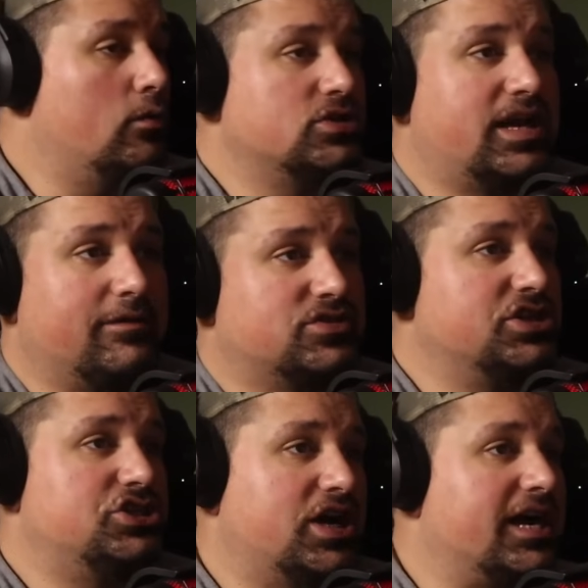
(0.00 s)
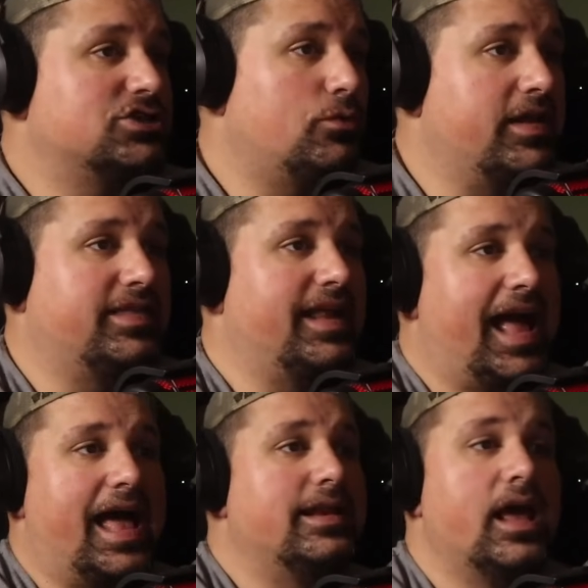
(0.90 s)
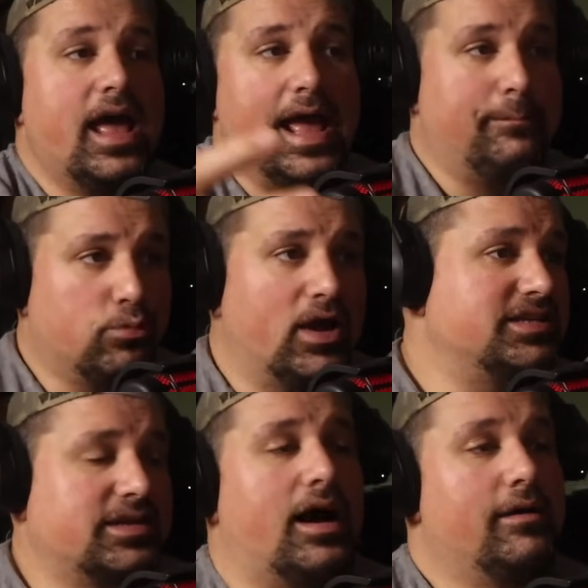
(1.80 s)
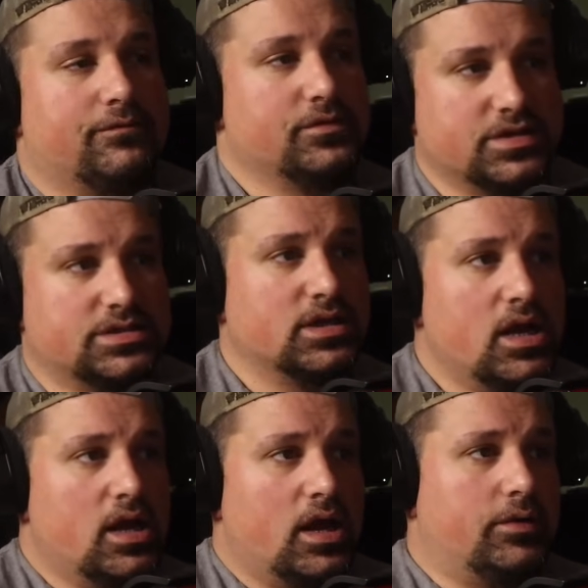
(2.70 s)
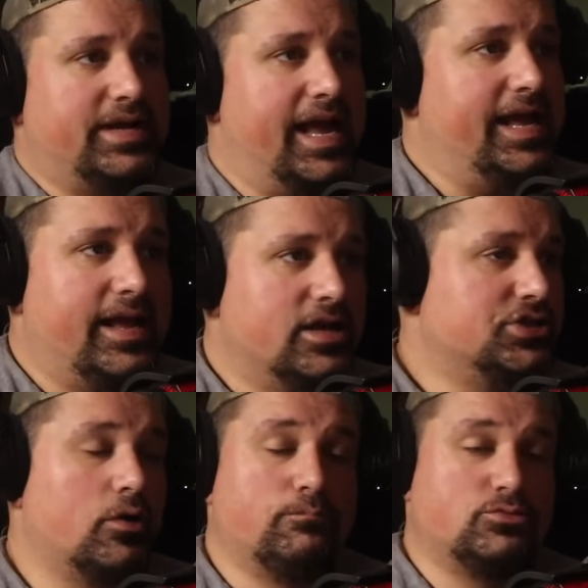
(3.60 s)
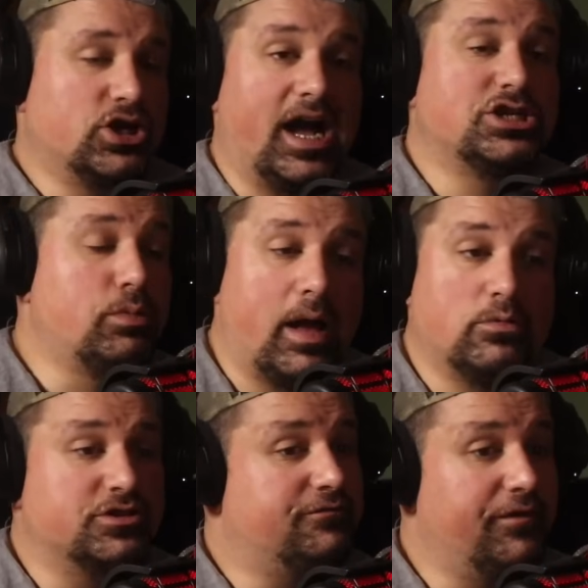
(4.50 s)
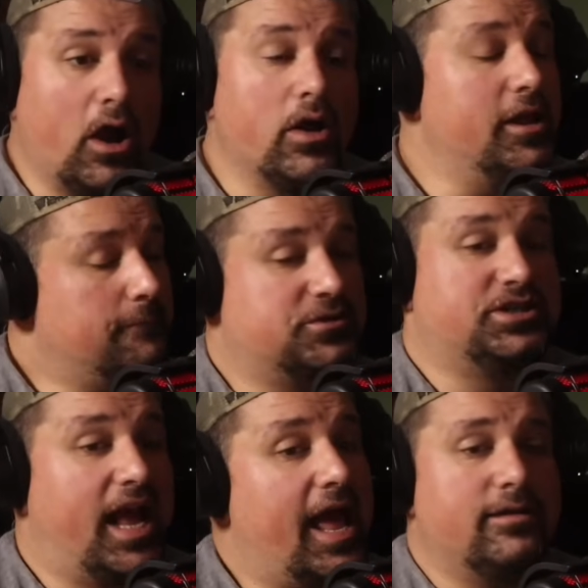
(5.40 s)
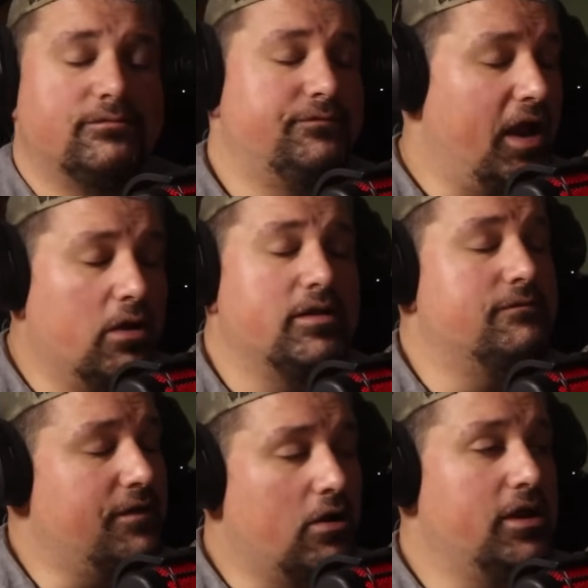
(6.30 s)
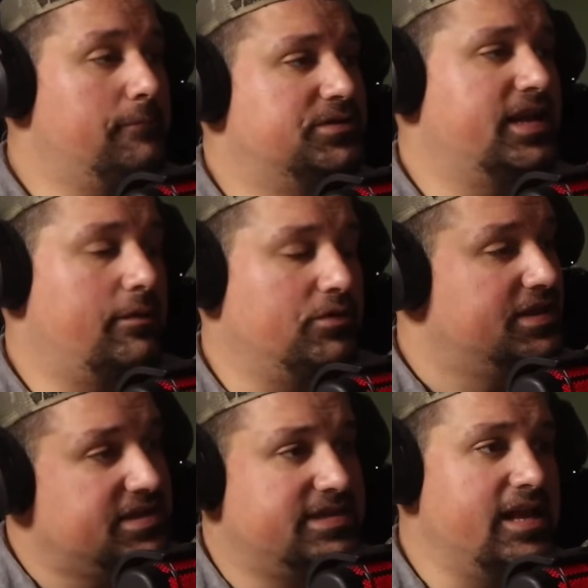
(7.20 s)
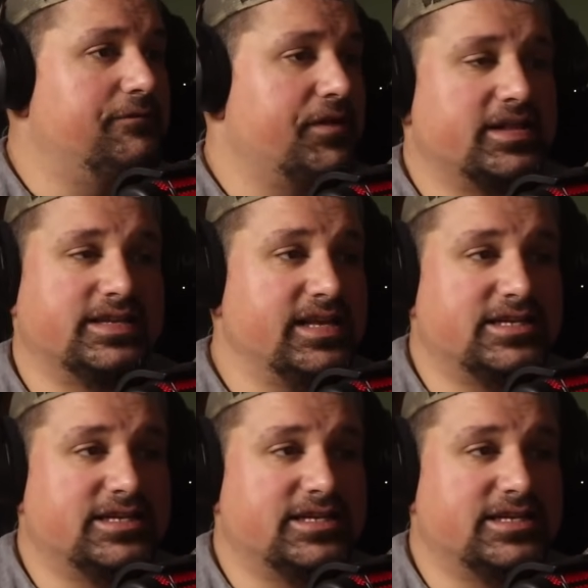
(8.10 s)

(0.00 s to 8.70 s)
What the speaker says: obviously Josh Sweat that had a press conference, okay? So Josh Sweat was very upset, very, very upset with this defense, at least the